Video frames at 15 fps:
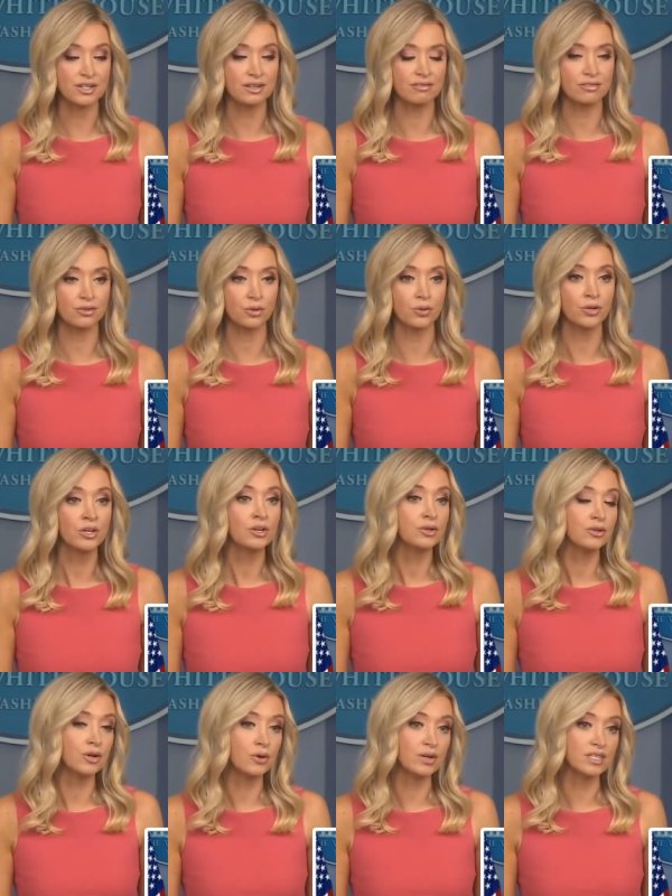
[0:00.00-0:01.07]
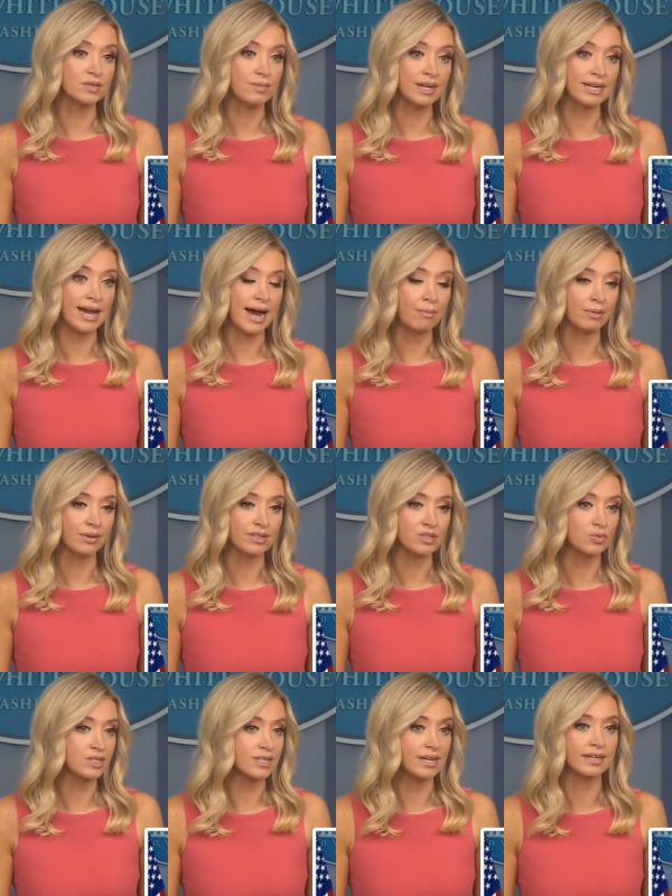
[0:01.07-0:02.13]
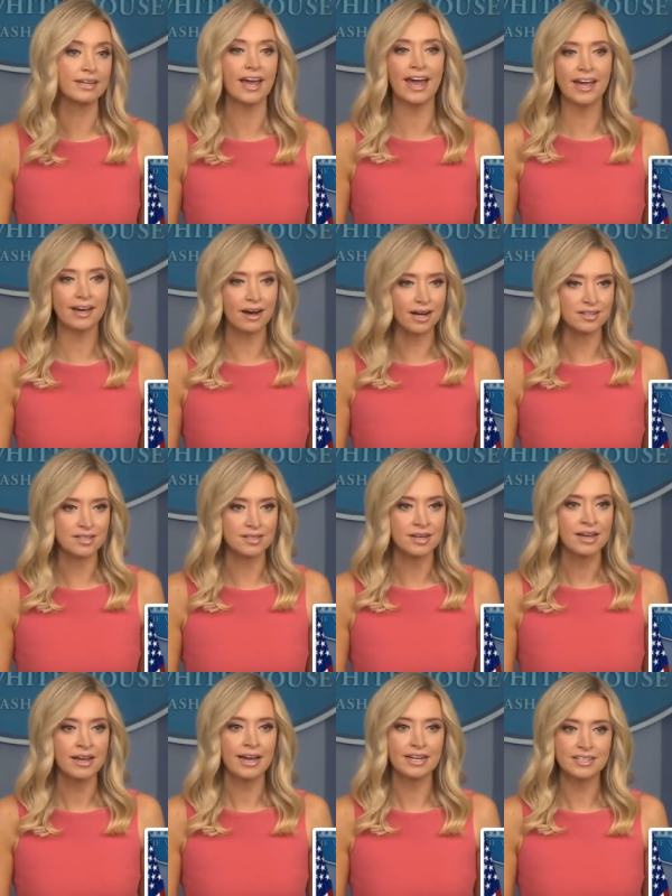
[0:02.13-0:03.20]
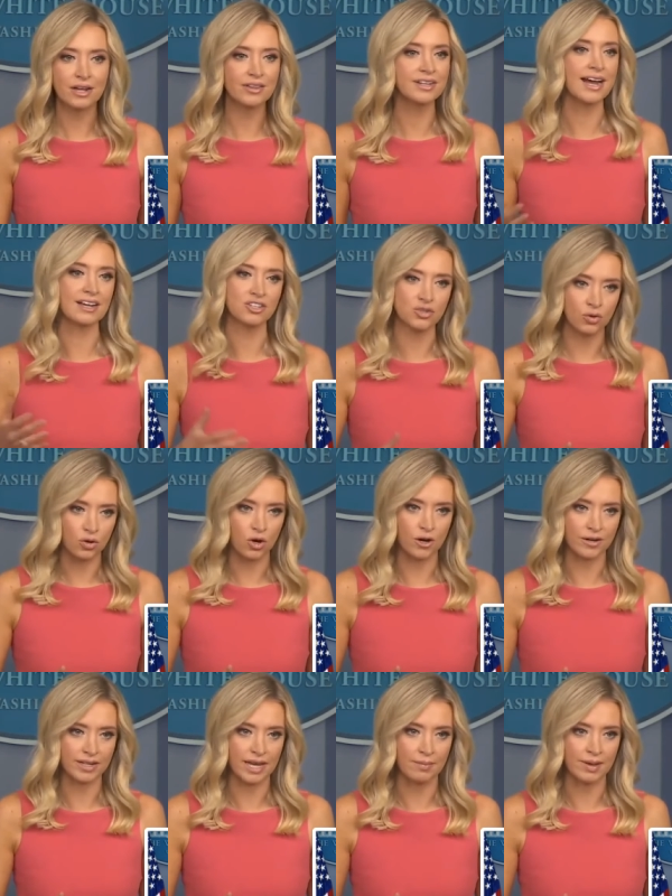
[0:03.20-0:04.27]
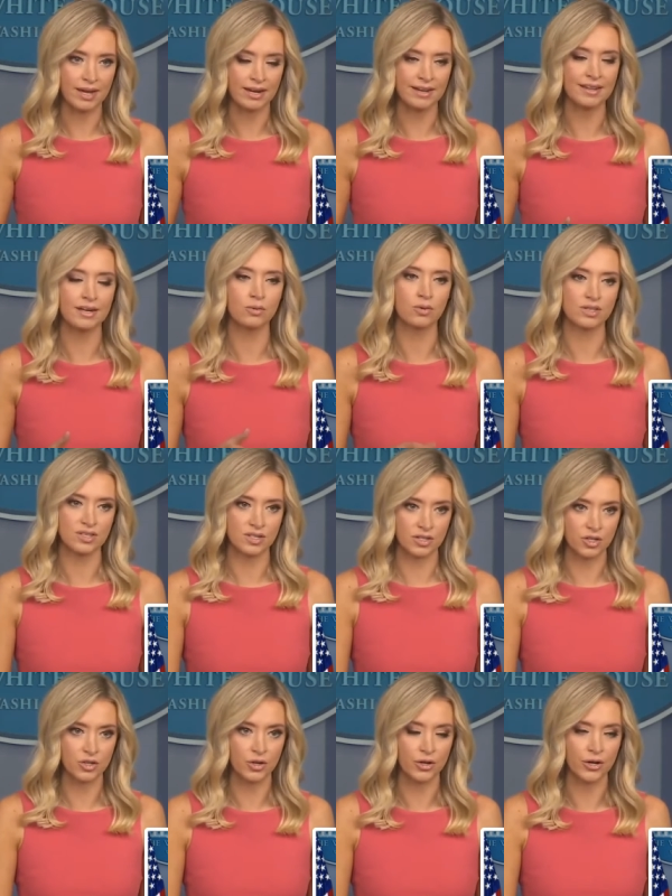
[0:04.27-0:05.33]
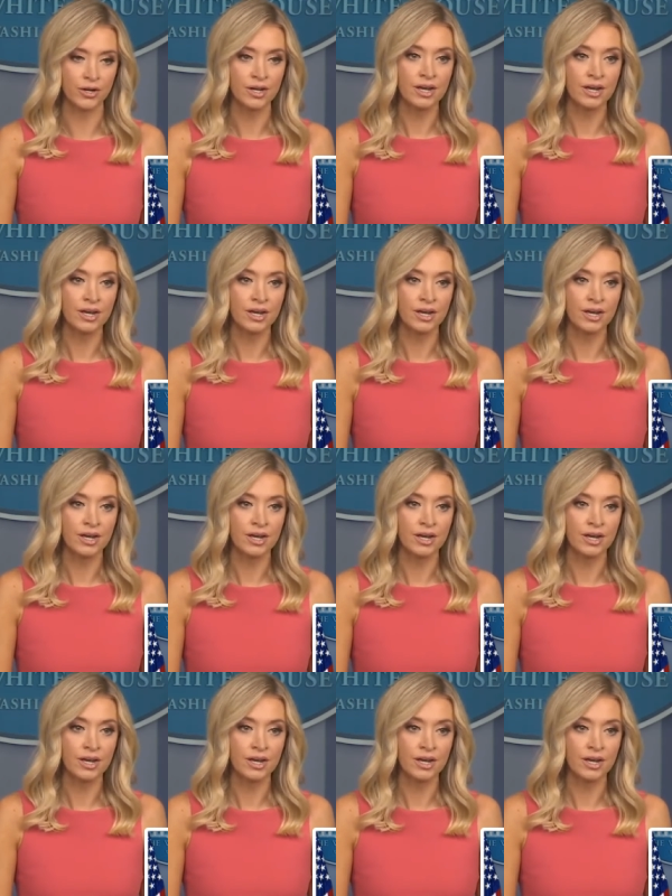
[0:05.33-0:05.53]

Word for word: If you'll notice, Minneapolis was in chaos until the National Guard came in, and then it was secure.